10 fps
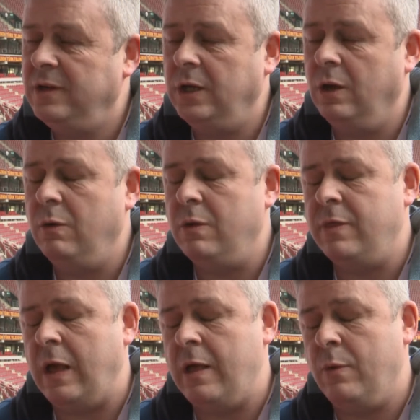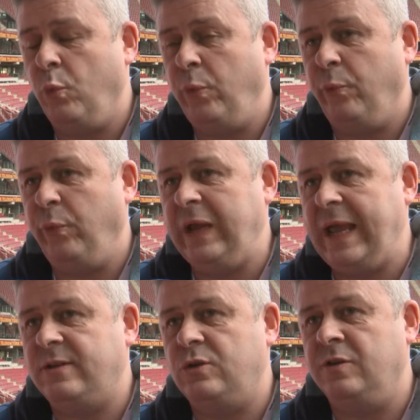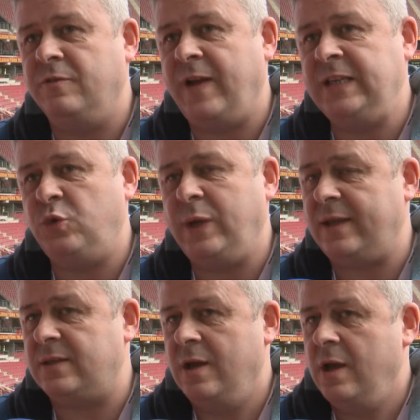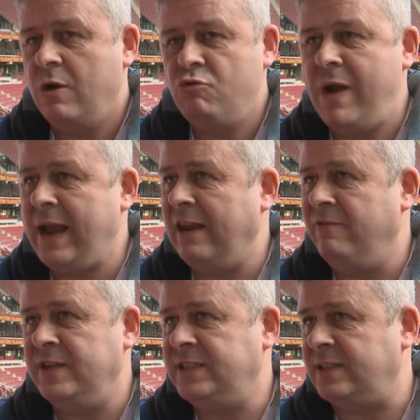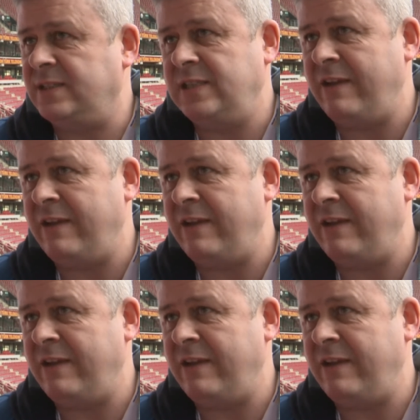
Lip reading: You know, we get good advice, we get regular visits.